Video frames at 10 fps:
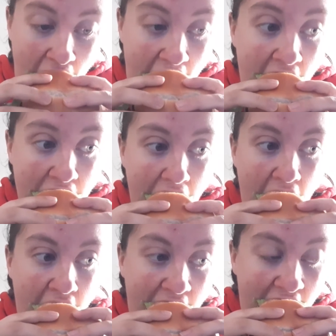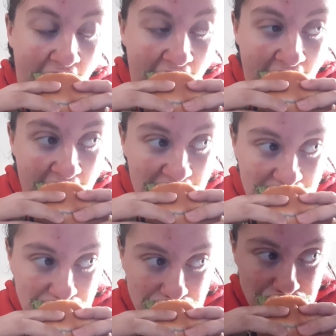
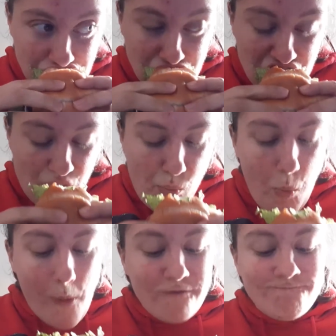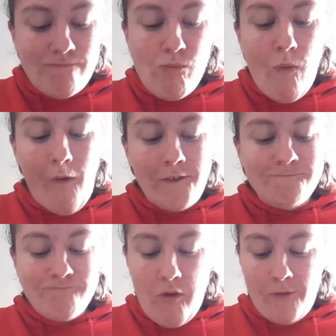
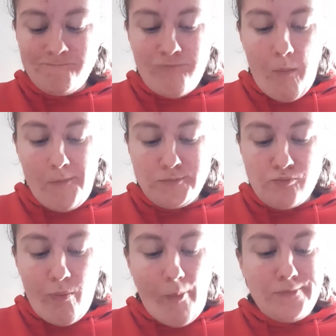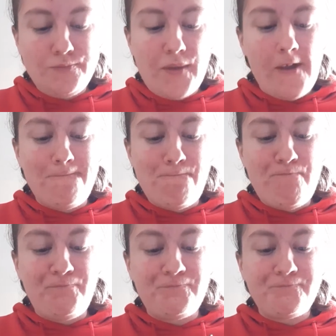No one is speaking in this clip.